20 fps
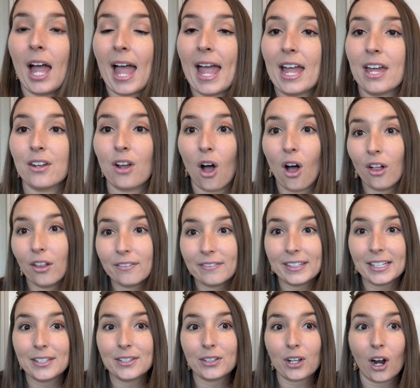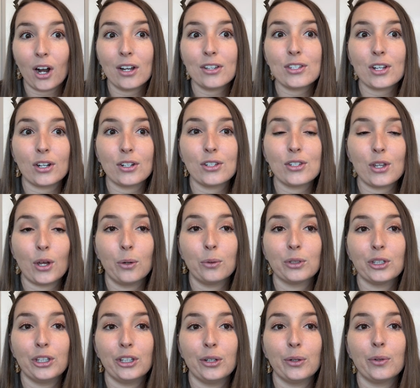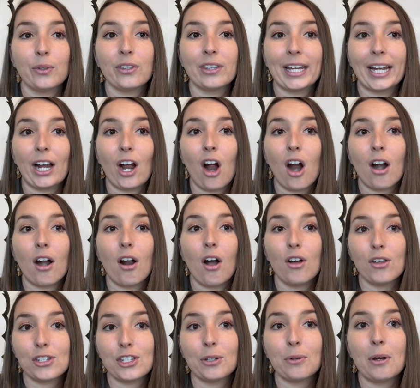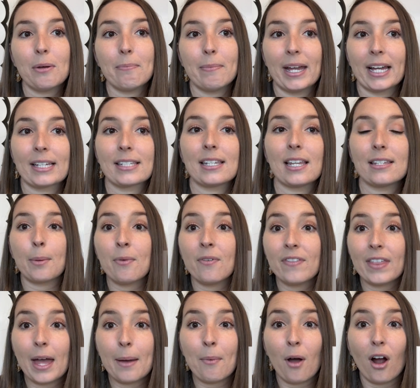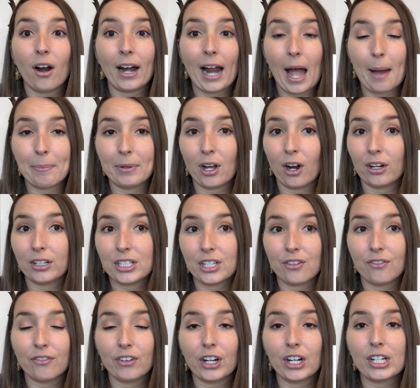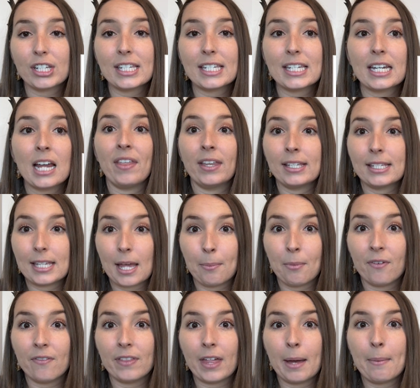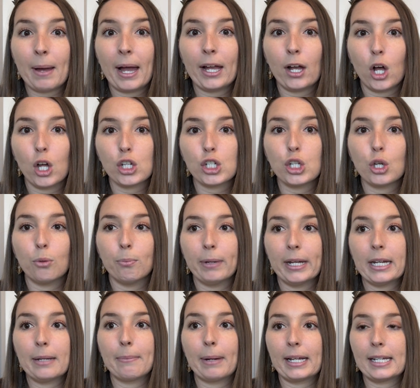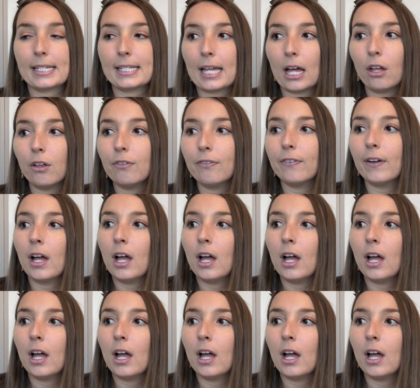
And all of these cards are so cute. They are also a mix. Some of them are happy hearts in first, and then some of them I also made myself.